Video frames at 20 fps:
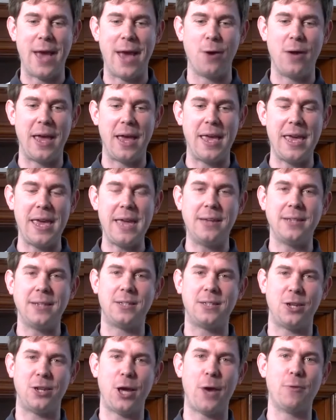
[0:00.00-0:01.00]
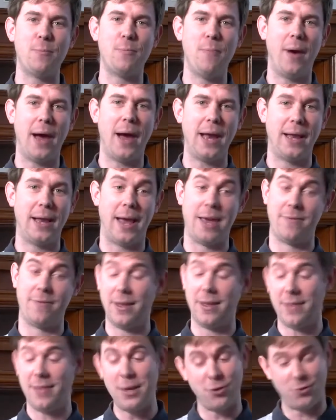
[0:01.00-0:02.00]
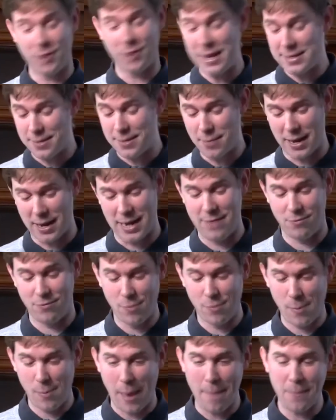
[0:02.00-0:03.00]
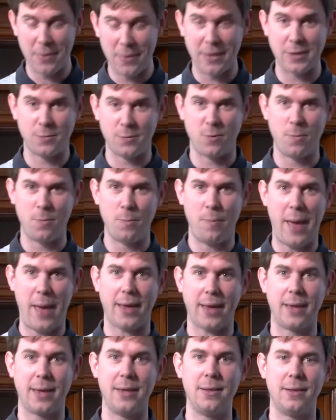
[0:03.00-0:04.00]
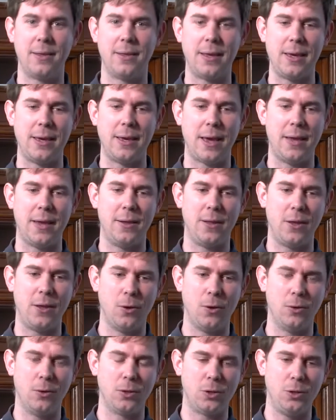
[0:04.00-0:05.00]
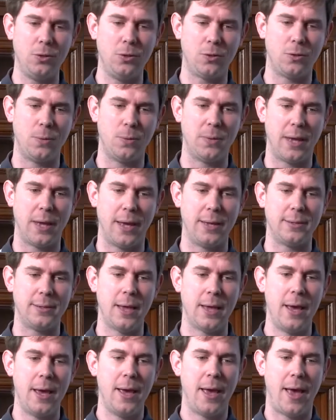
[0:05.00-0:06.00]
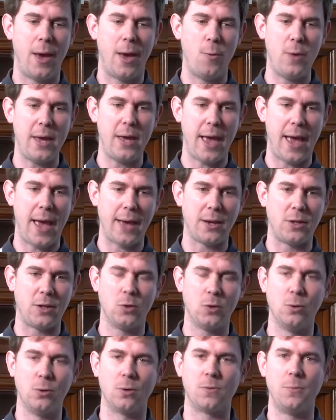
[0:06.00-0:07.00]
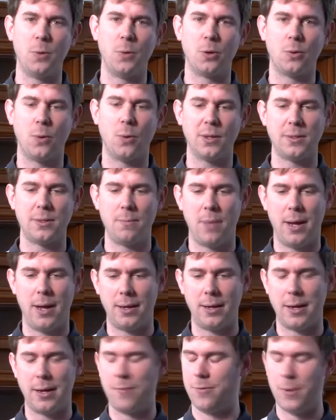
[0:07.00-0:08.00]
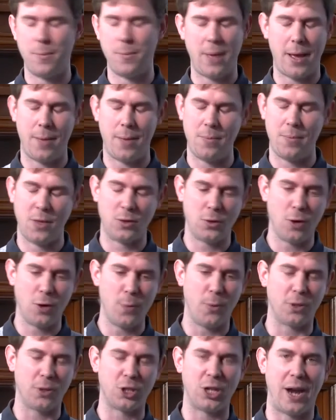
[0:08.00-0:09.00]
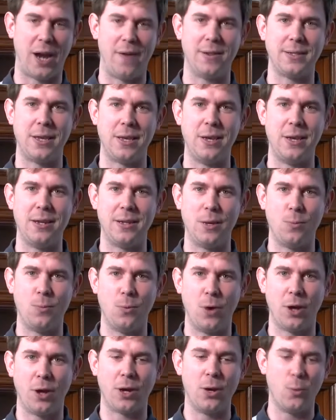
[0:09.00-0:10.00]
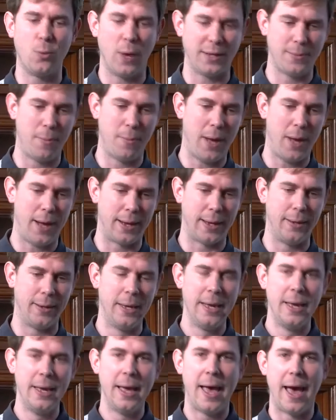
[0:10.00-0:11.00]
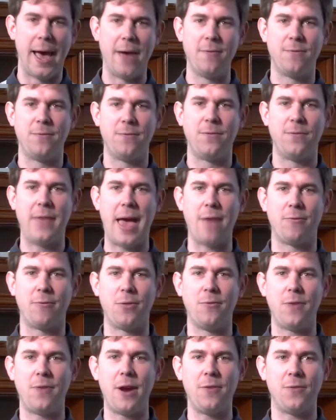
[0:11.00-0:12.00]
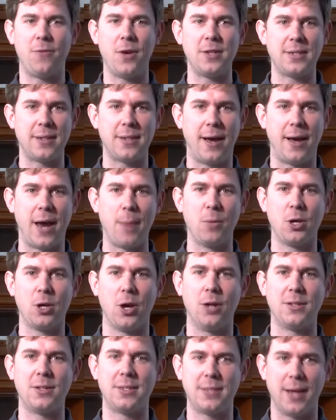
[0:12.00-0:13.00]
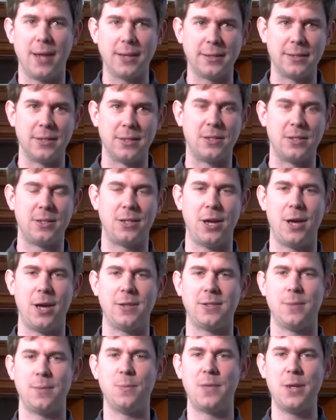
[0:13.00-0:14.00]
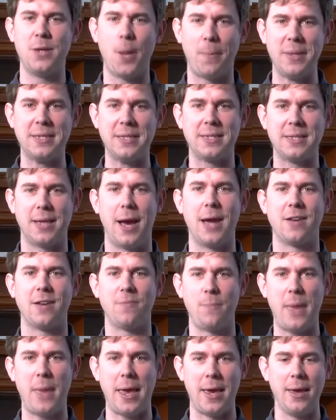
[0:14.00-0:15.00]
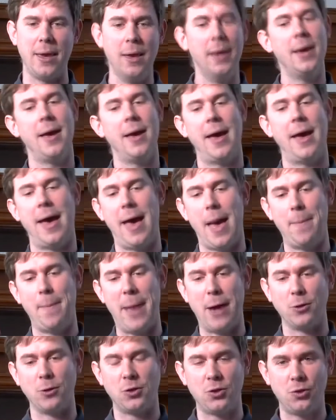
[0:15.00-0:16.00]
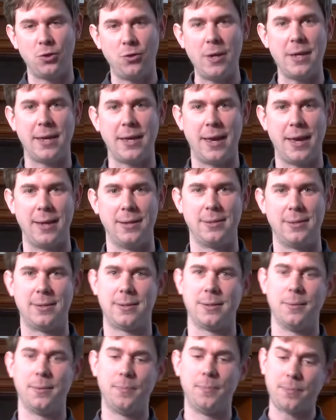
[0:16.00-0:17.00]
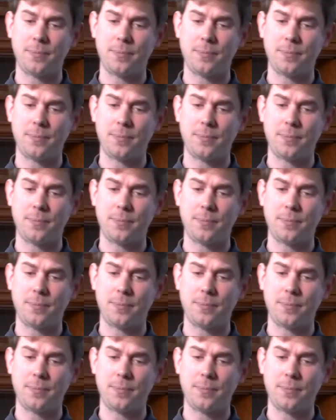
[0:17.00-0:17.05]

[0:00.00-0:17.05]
he disturbed my life, and I think Tracy might even remember this from back in the old youth group days. We had a talk from the Toy Box charity who did work in Guatemala, and that for the very first time, God started to stir something up inside of me about street kids.